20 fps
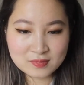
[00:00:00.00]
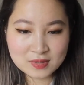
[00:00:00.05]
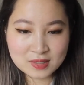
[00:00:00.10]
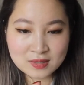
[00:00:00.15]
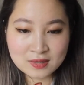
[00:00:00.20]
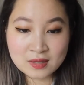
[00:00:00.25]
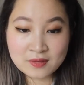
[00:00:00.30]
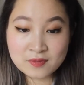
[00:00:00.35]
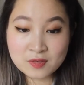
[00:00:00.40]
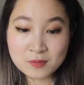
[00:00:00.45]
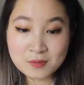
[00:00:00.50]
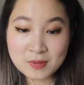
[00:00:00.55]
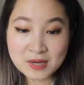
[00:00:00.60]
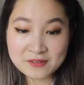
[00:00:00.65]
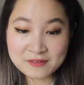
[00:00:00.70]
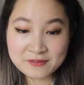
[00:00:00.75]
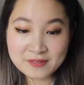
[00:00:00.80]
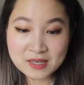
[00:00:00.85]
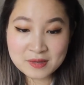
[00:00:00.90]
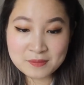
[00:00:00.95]
and give you my
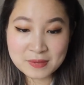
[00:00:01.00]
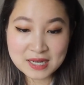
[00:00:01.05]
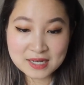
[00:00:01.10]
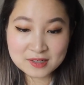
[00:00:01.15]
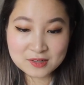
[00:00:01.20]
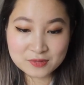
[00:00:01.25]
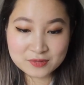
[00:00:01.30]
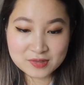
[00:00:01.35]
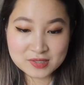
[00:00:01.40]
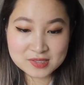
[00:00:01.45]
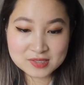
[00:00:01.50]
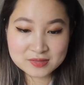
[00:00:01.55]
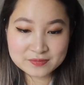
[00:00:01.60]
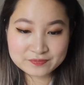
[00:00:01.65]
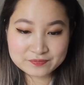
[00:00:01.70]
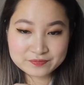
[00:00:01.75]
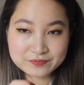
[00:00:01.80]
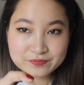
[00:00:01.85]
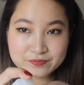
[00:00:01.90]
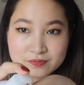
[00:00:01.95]
feedback on this.
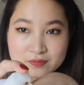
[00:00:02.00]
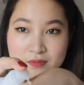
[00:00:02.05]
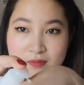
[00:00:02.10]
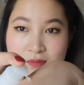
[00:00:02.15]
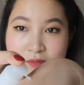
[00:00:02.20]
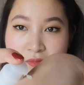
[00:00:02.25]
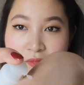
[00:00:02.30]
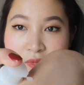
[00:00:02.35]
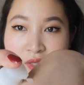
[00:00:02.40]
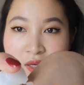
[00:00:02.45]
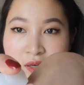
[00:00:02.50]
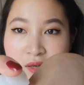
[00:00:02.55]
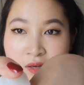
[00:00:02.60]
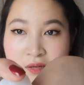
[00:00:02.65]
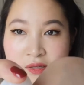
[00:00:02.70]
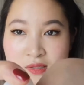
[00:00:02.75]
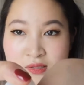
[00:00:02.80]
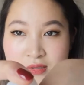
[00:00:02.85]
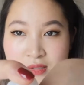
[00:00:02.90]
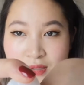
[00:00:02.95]

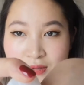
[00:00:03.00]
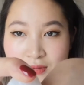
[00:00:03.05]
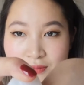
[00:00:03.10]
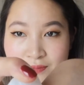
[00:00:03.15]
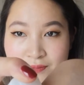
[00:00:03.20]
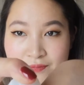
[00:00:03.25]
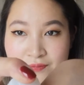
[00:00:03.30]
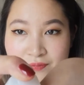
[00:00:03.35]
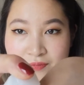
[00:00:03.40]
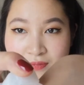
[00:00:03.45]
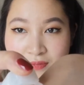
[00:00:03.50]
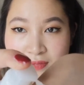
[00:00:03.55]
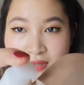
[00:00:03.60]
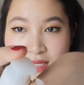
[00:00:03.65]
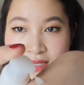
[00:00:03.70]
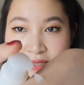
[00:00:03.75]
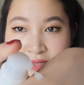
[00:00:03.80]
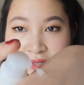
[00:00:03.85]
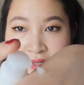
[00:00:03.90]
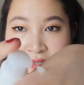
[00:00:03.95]
So
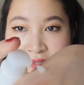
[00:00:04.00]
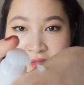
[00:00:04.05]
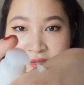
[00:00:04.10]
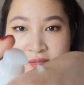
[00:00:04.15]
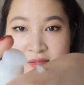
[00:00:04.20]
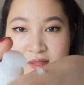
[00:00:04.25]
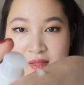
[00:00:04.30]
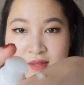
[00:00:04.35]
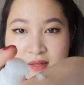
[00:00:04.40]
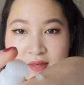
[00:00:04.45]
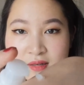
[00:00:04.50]
it is